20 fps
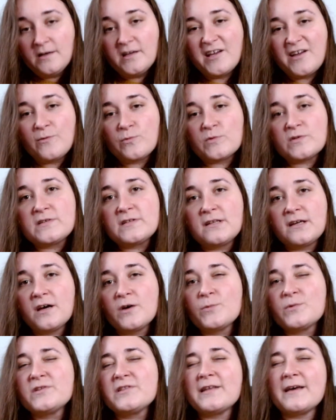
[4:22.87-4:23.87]
And we'll
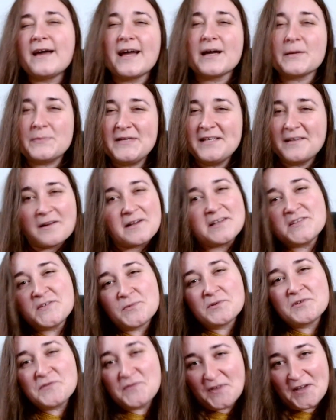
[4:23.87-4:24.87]
start with the happy
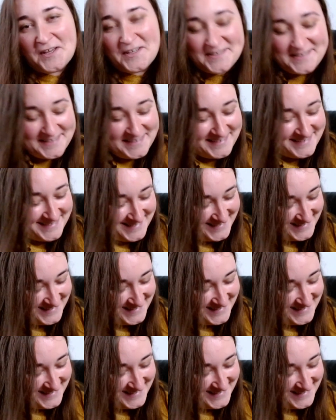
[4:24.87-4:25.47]
nice one first.